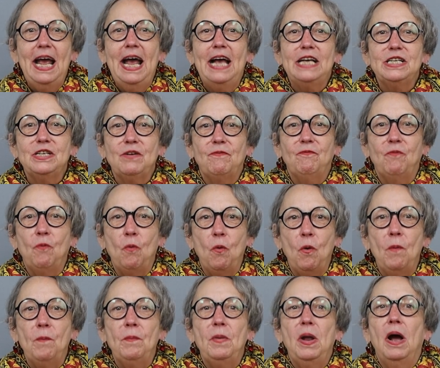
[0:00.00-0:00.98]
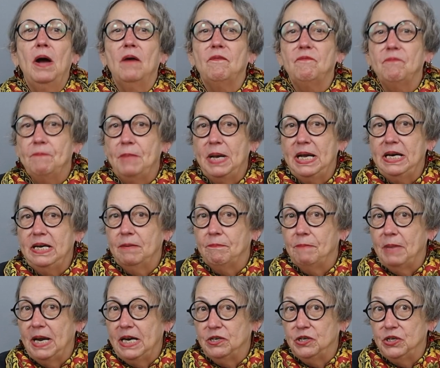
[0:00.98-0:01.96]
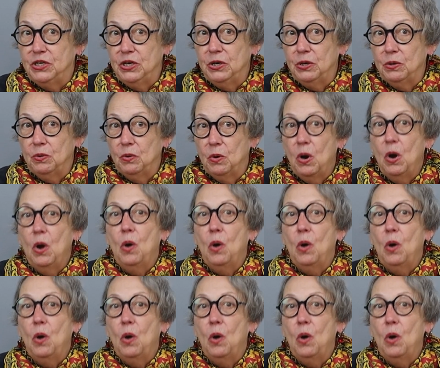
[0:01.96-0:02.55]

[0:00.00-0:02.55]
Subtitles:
as a form of mend and make do,